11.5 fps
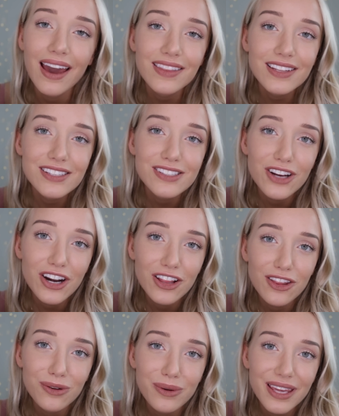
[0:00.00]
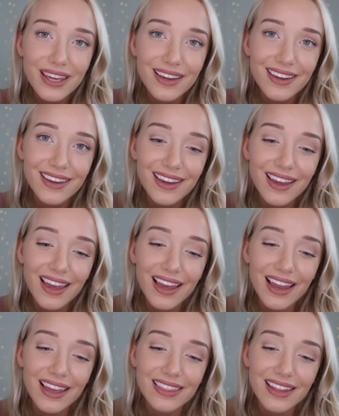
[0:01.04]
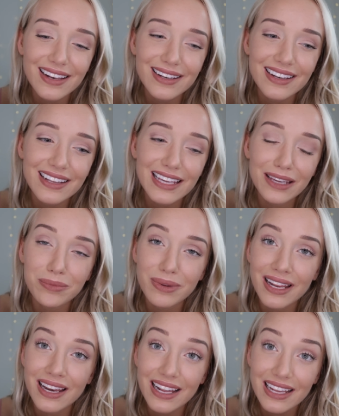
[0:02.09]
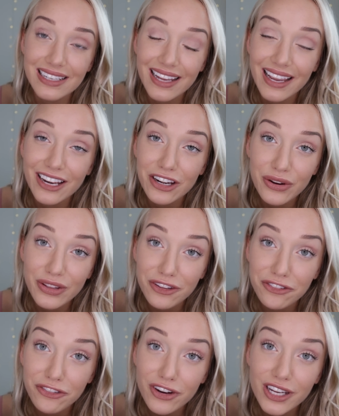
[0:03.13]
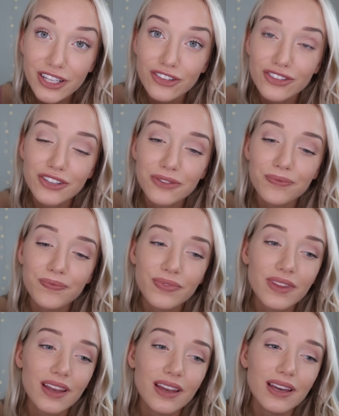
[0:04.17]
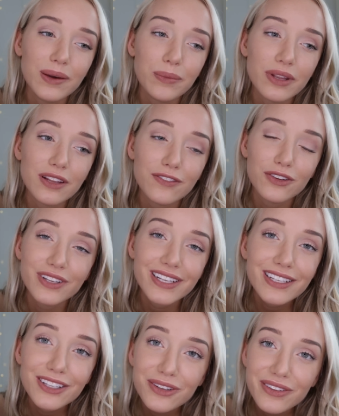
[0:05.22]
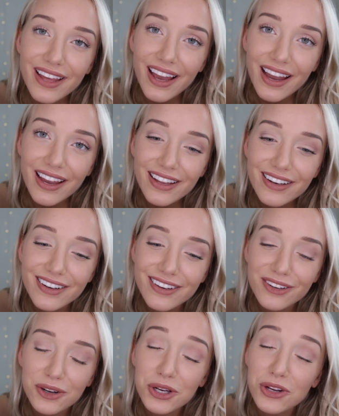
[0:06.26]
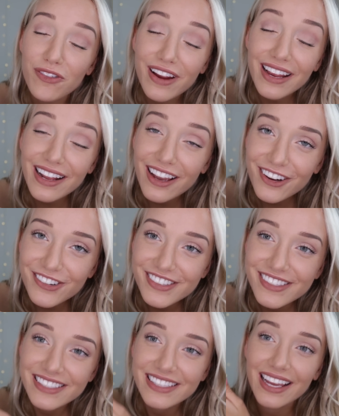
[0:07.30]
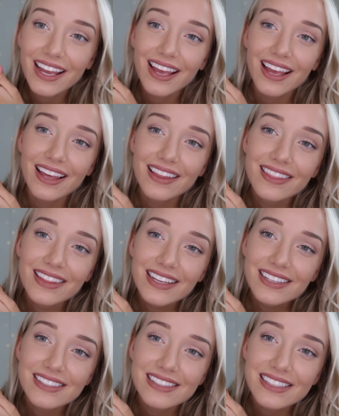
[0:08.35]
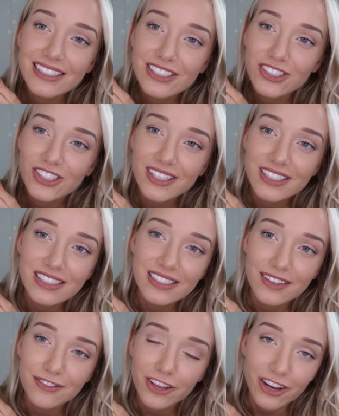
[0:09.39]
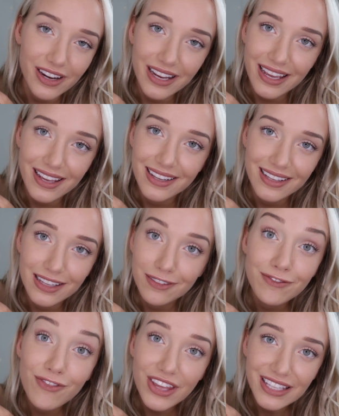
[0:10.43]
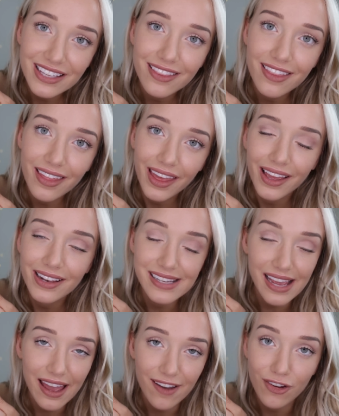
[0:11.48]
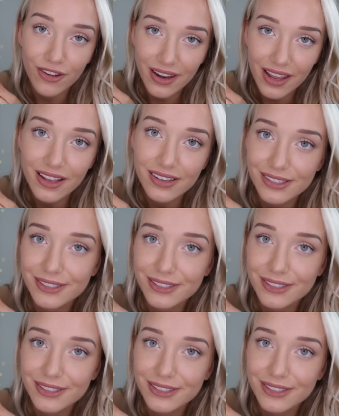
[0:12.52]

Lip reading: the start of the week and then keep it in a container in the fridge. But if you didn't do that or you ran out, this is just a very convenient thing to have on hand.